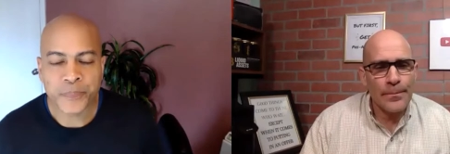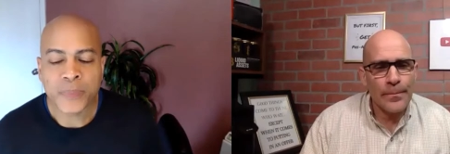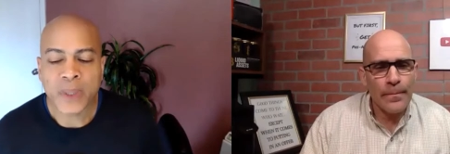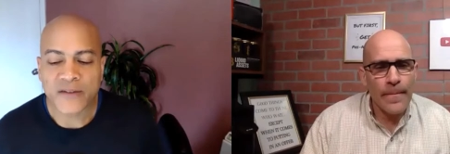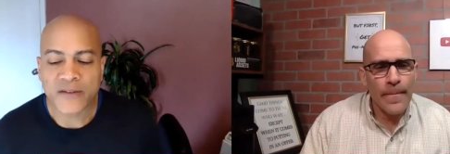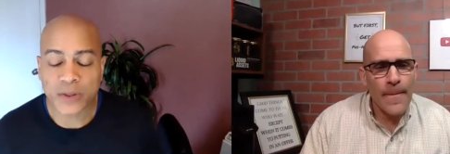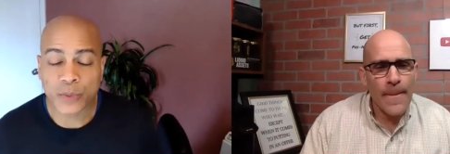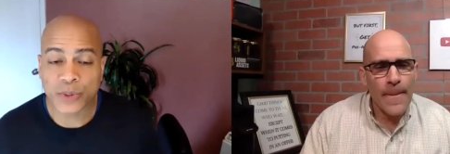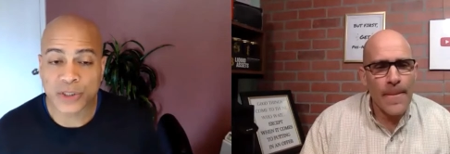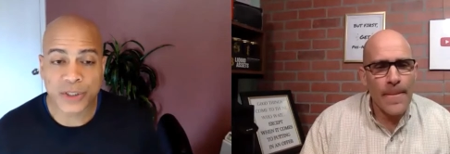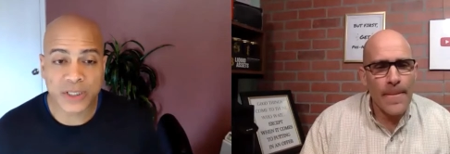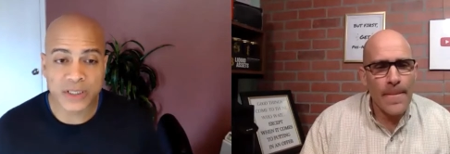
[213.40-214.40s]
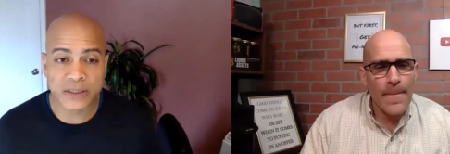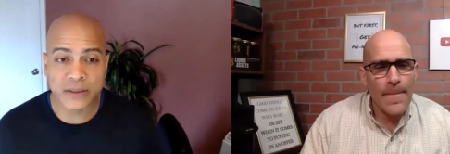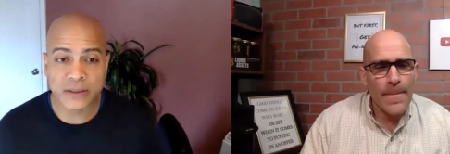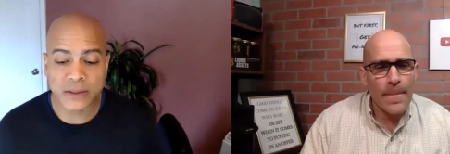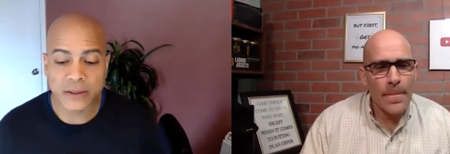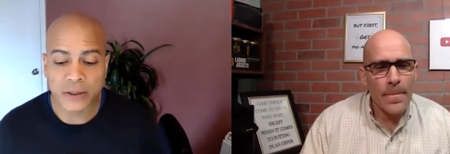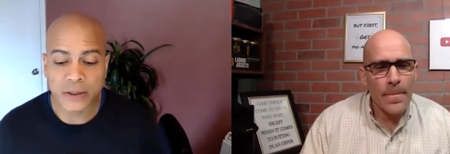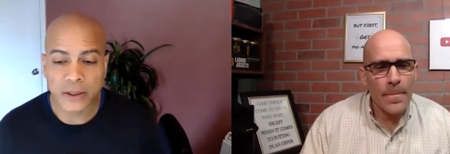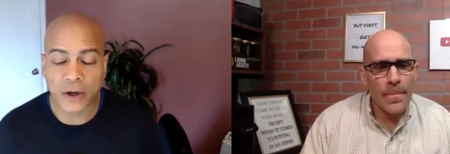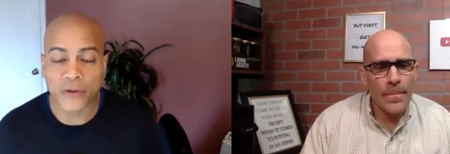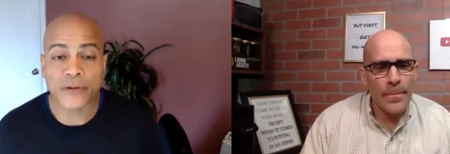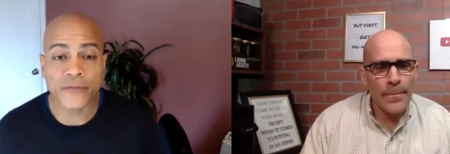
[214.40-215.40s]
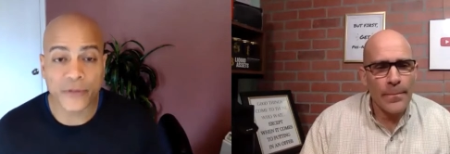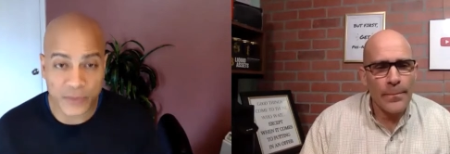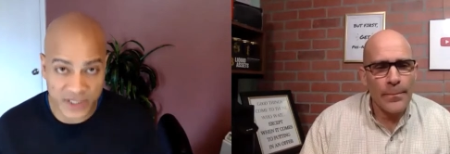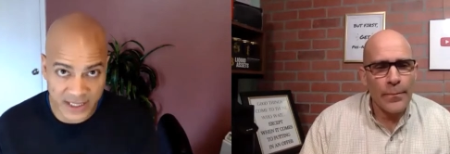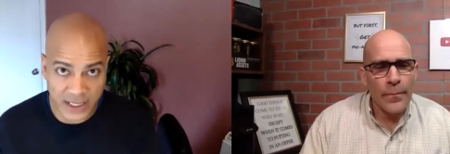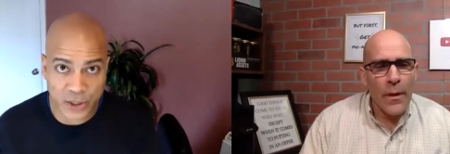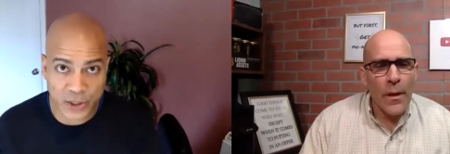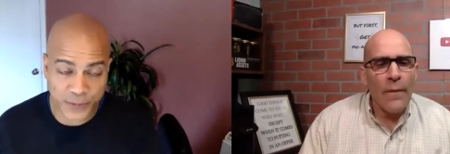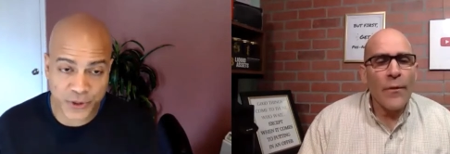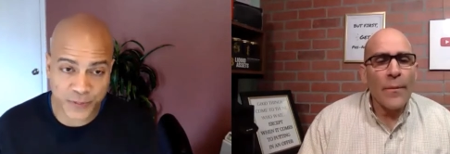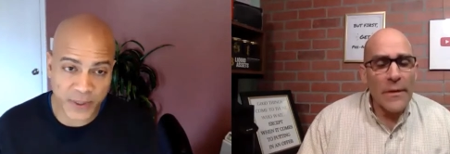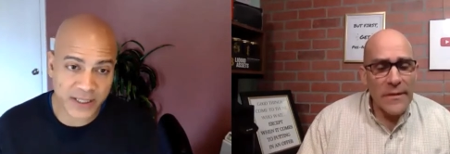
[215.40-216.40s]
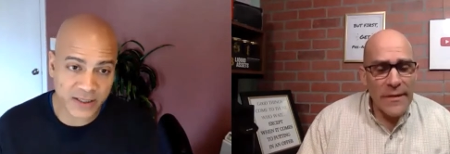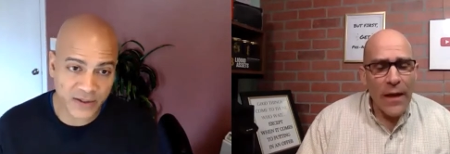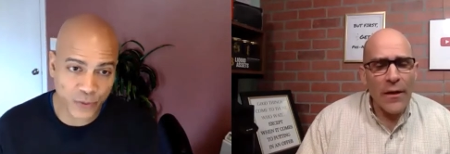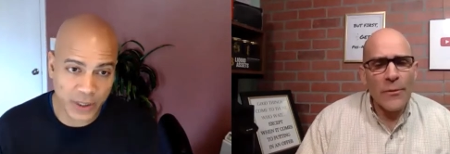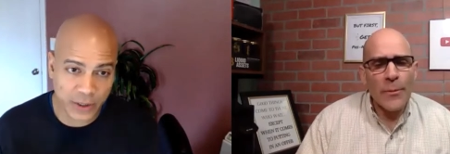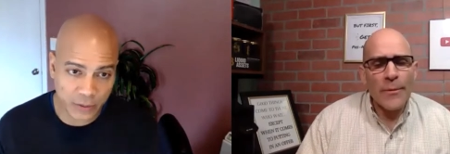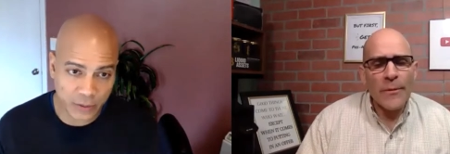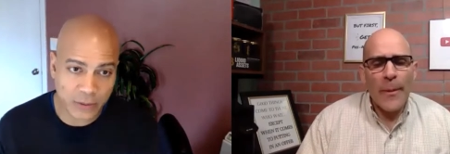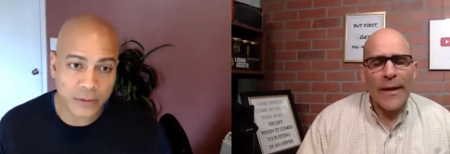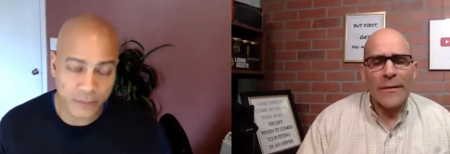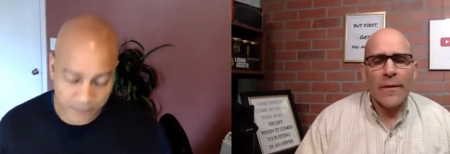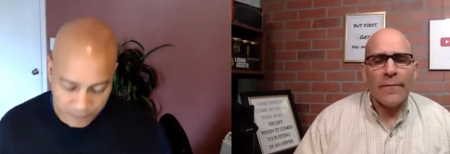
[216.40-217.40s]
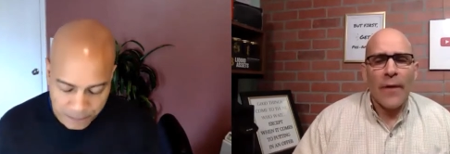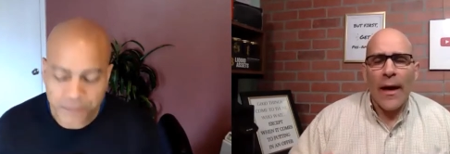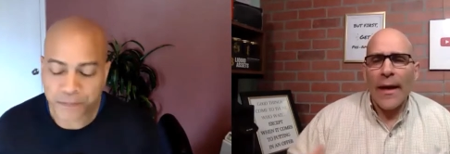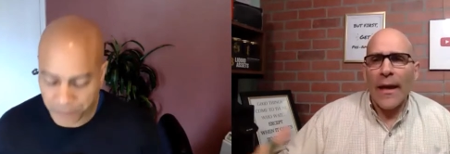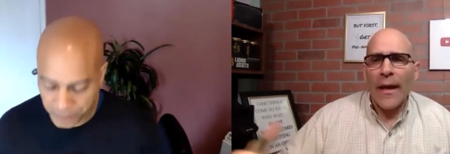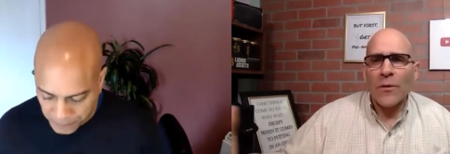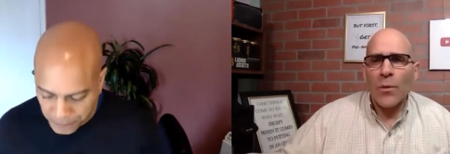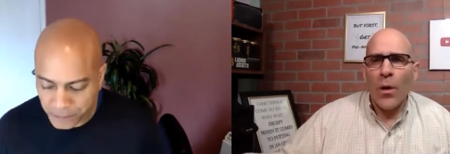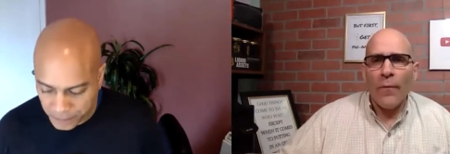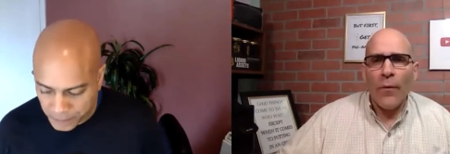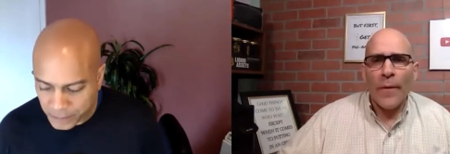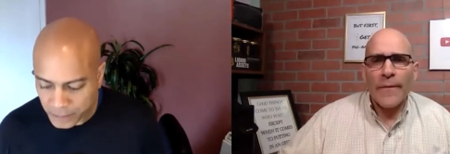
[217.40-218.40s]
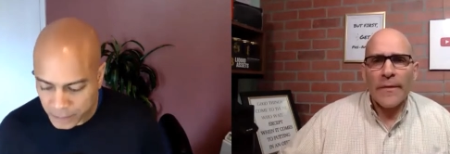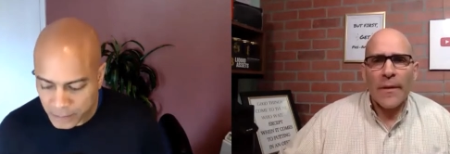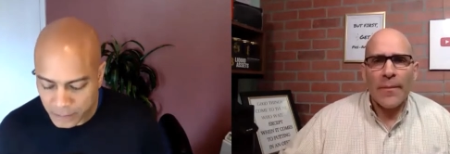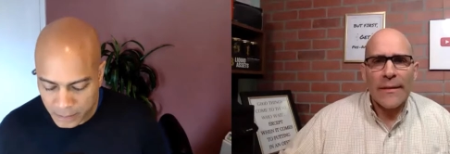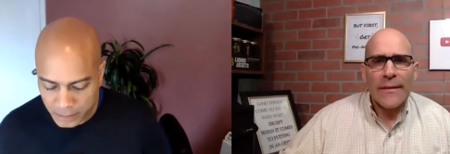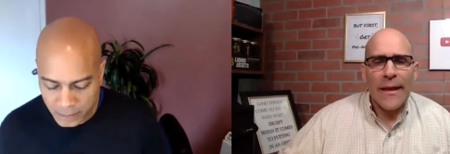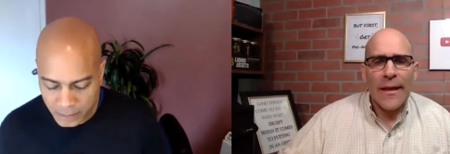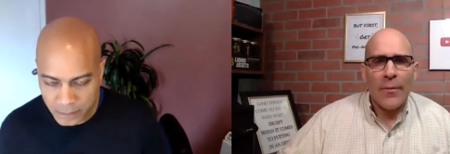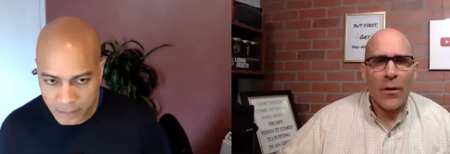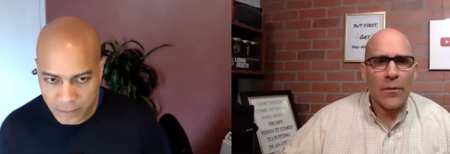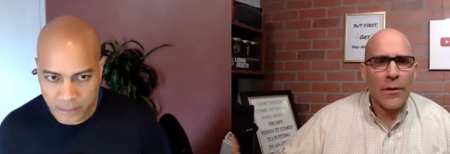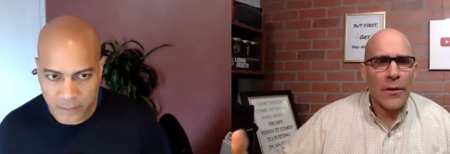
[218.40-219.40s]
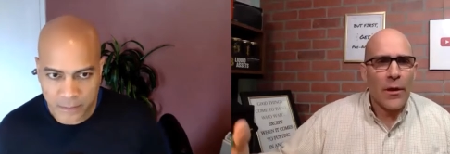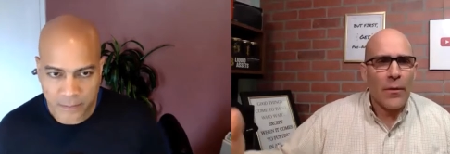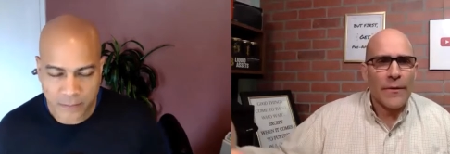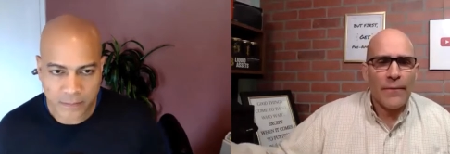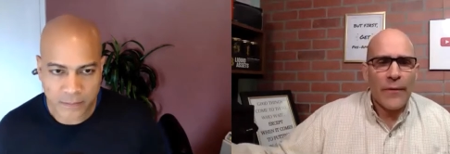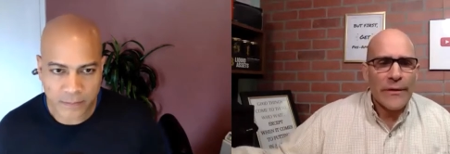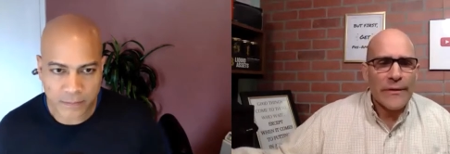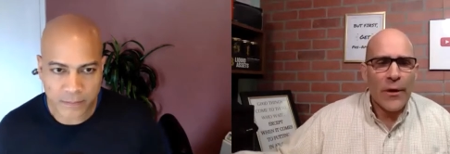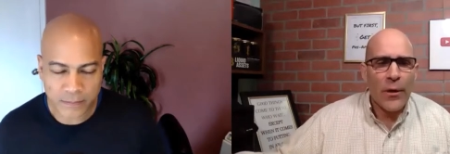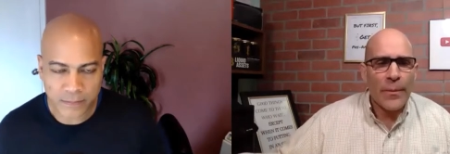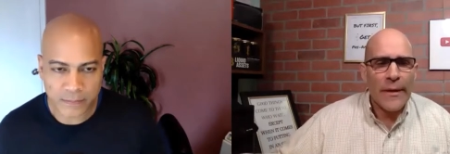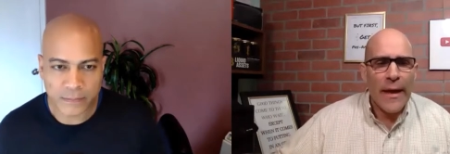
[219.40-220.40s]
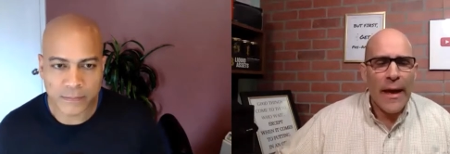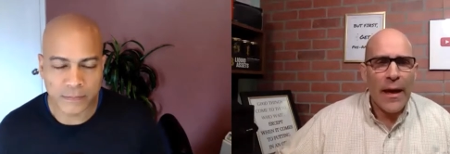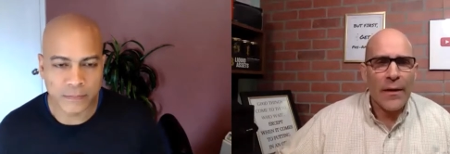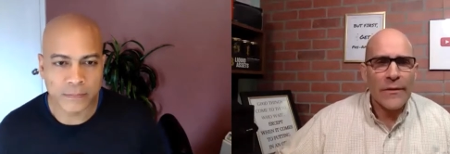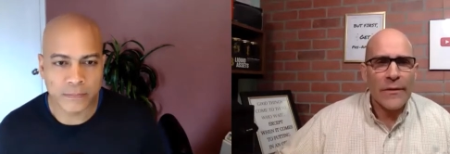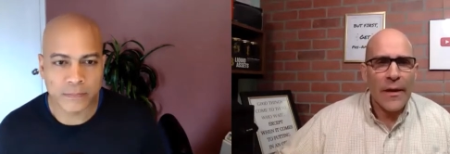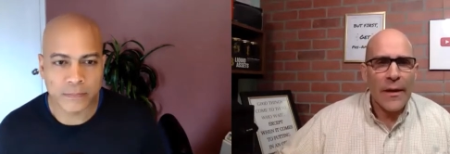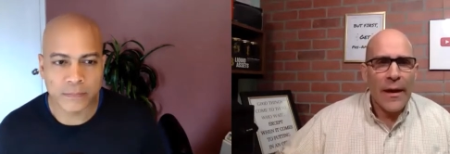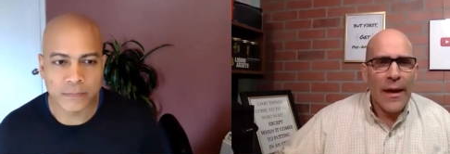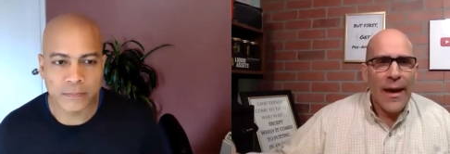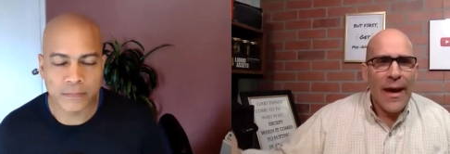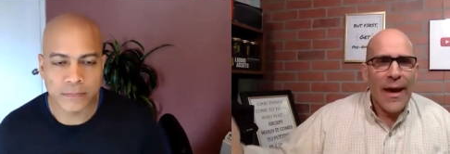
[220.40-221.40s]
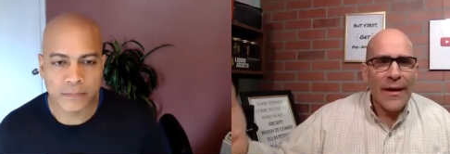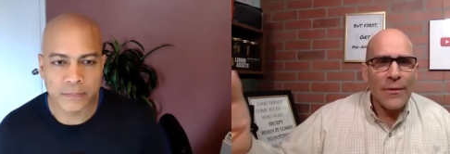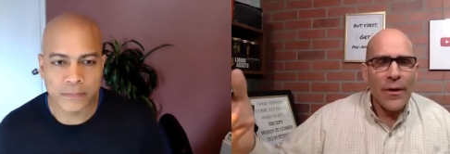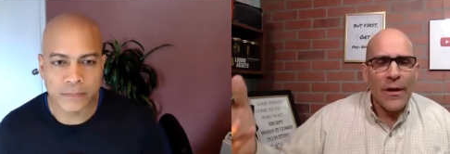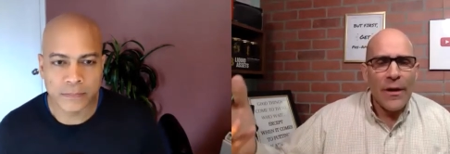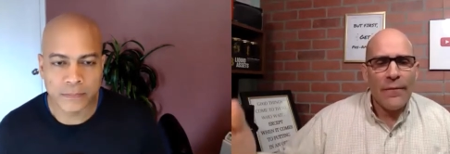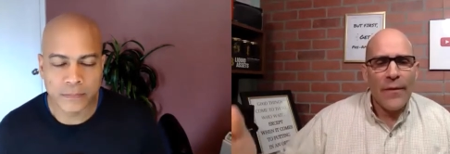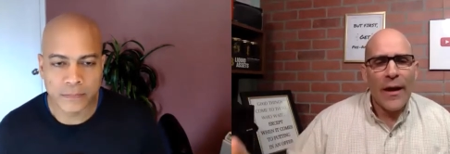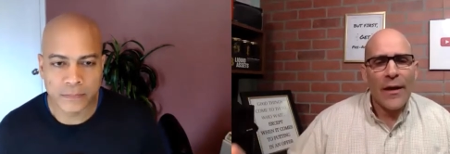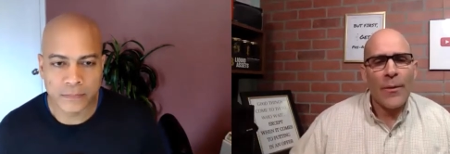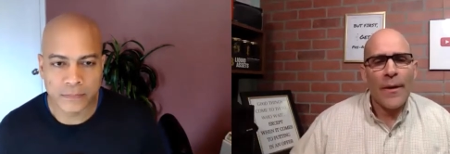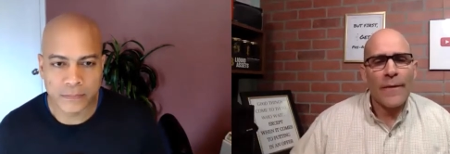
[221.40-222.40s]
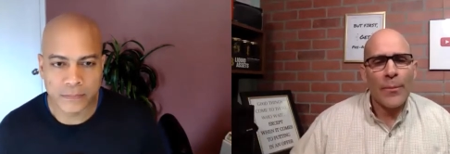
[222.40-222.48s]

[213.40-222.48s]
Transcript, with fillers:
Speaker 1: if someone was looking Oh, from the seller's perspective. From the seller's
Speaker 2: what? perspective, I got 12 offers on my table, you know, at the first open house. How do I evaluate the